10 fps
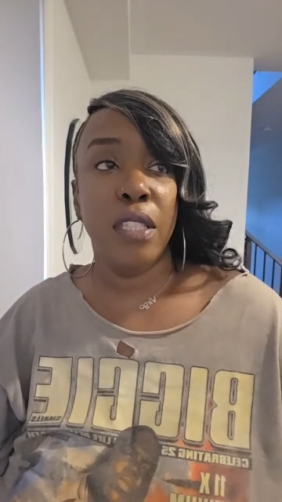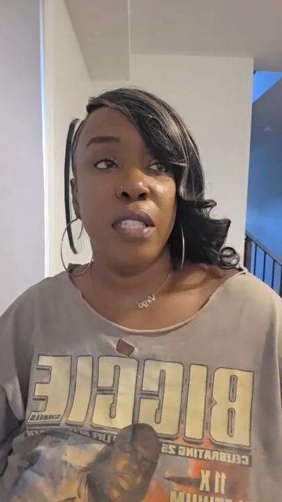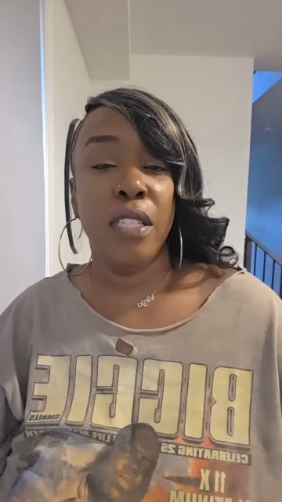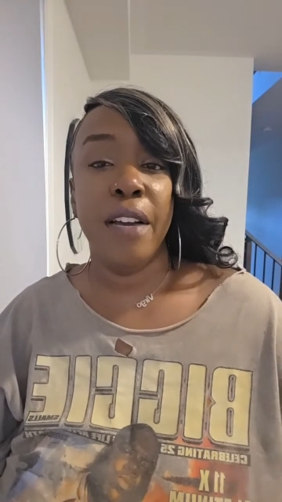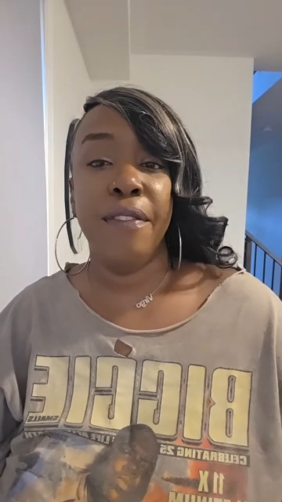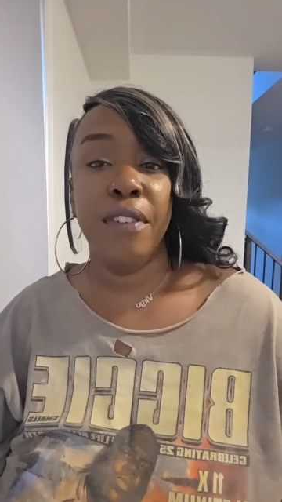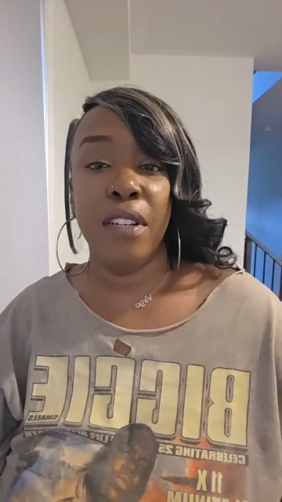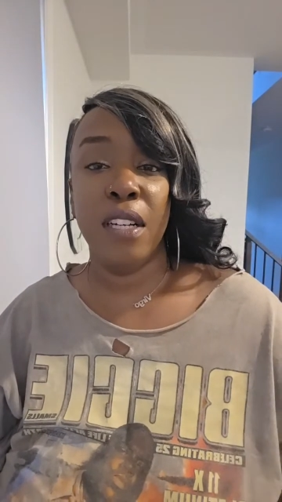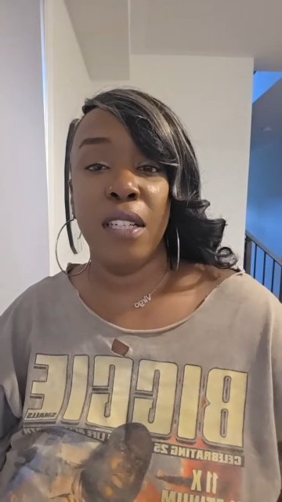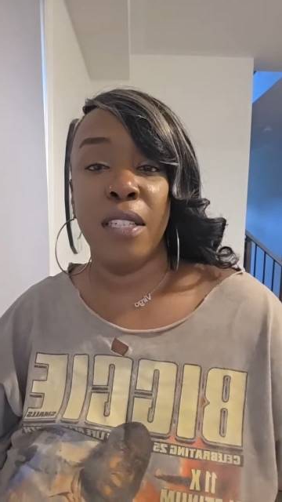
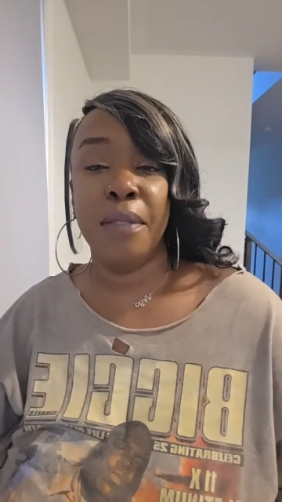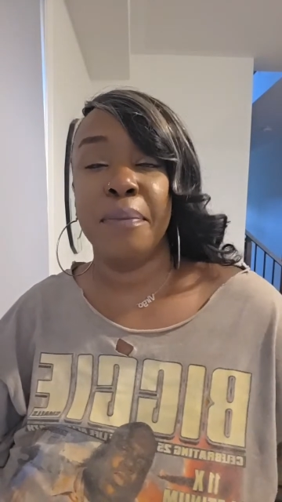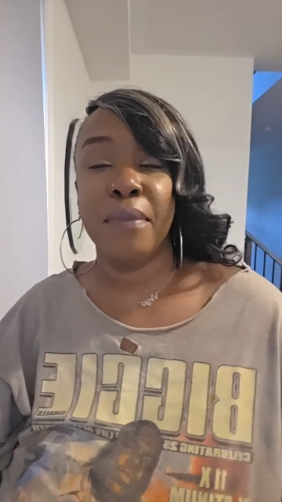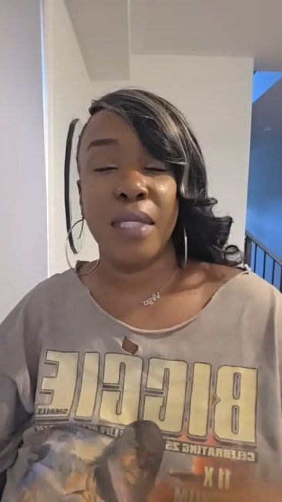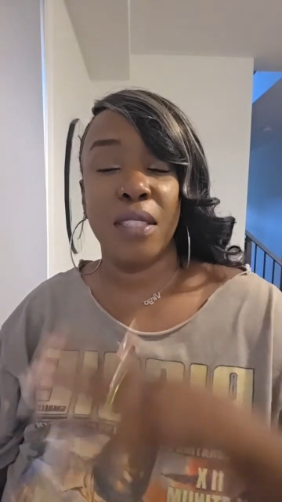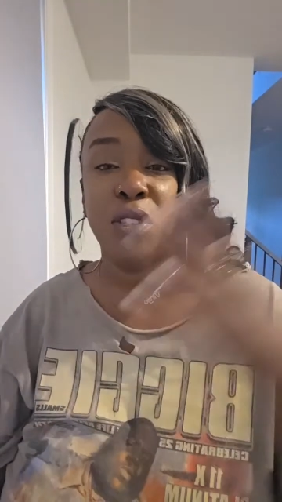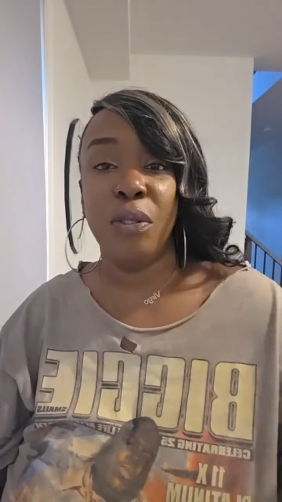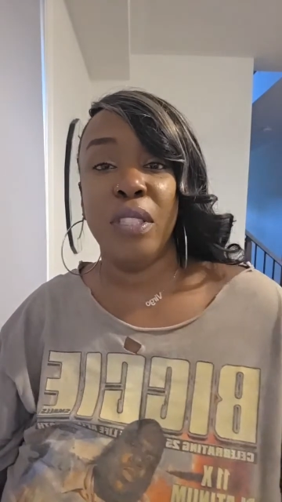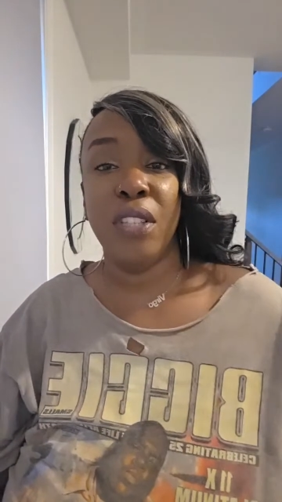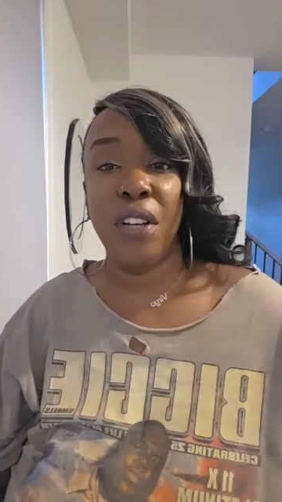endeavor go
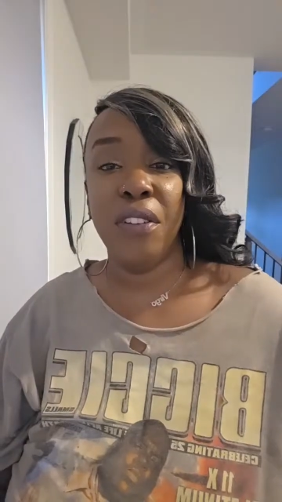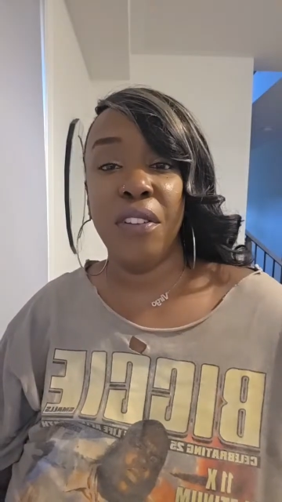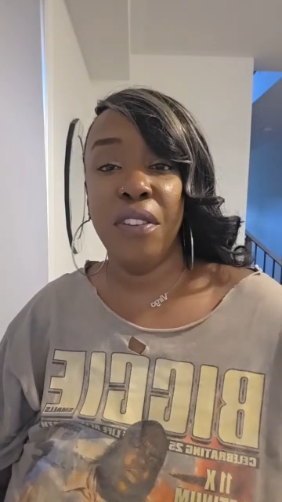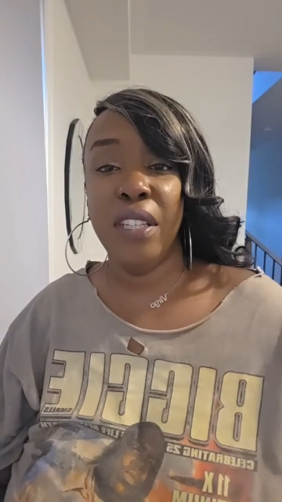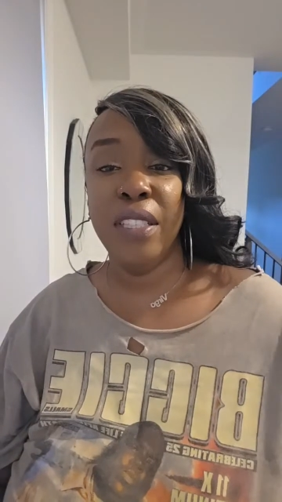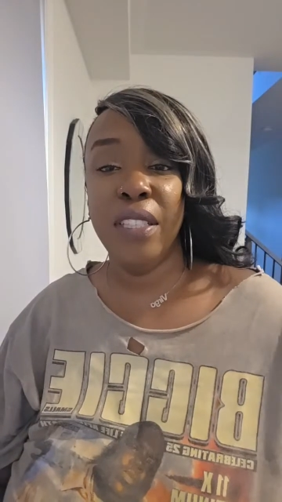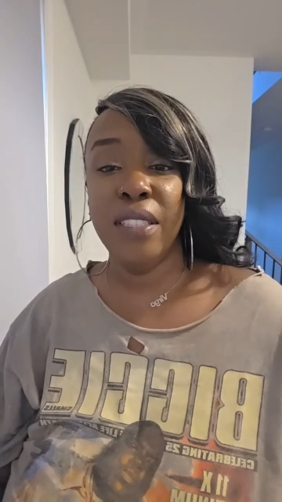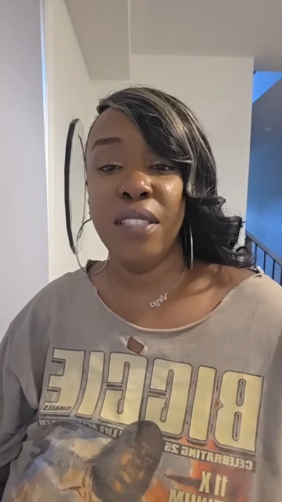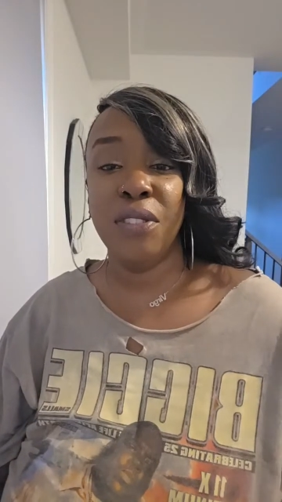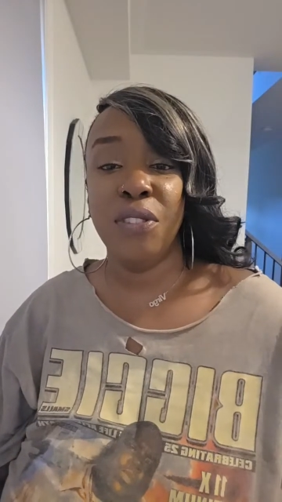into other
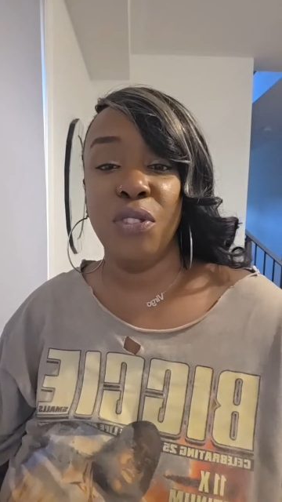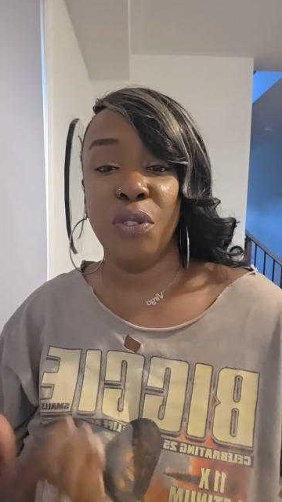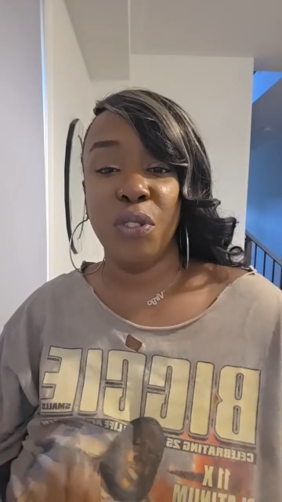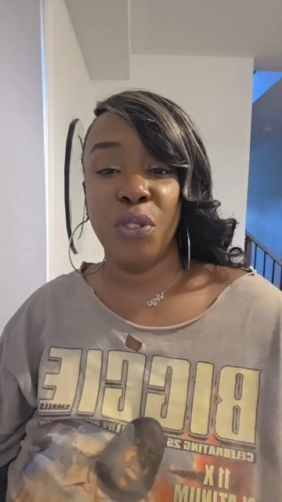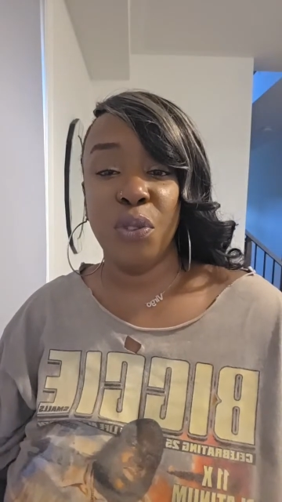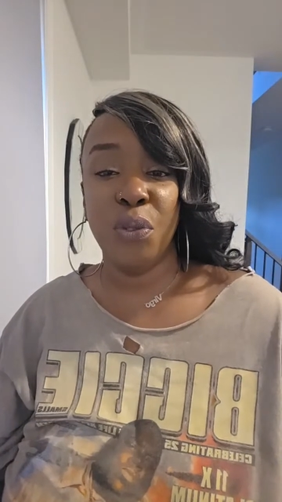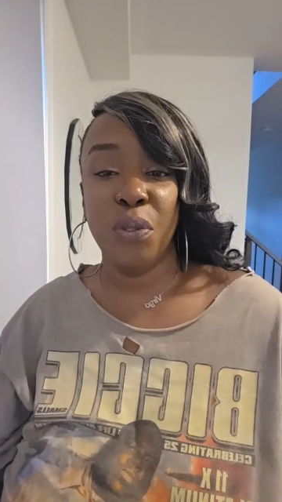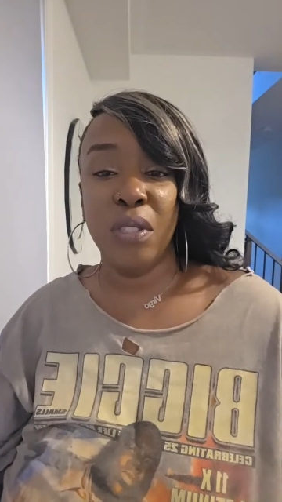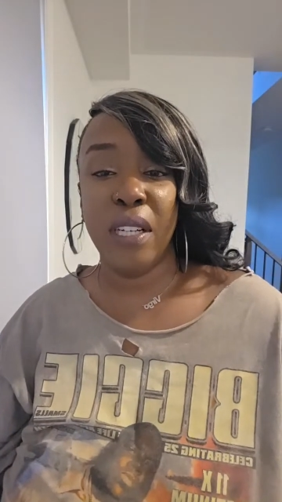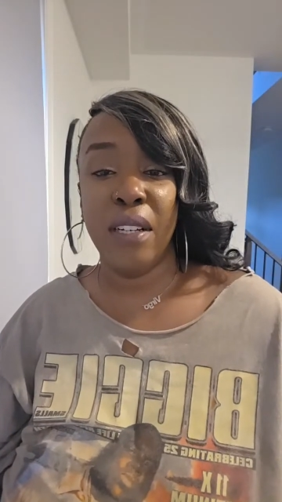things. So she's going to
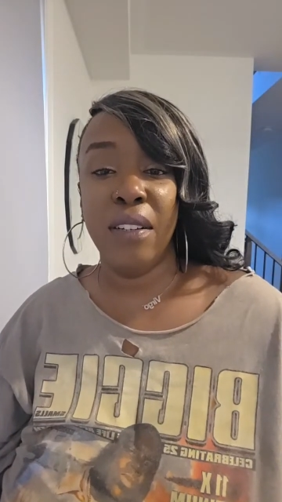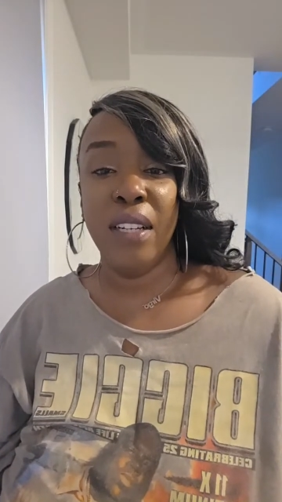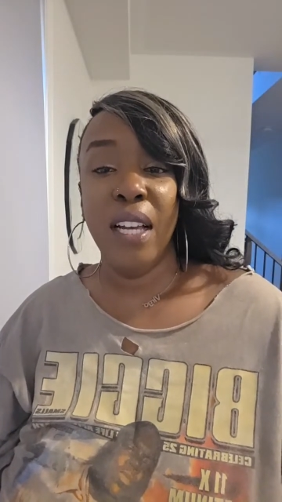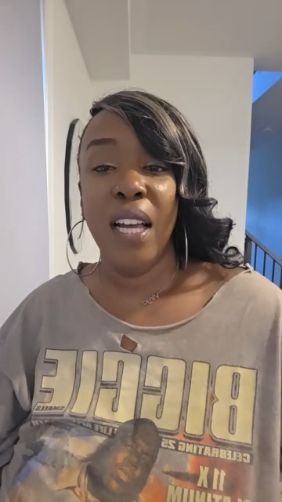school now.